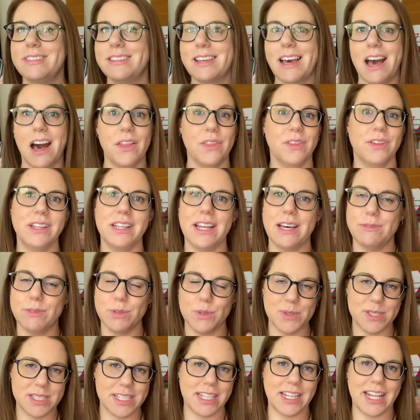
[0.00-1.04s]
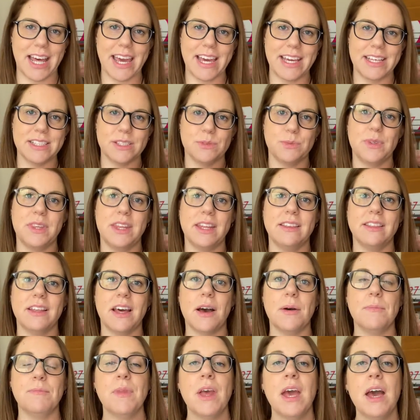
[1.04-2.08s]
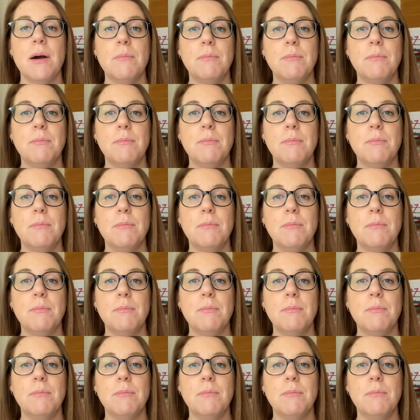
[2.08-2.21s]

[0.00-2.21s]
other levels and layers within them.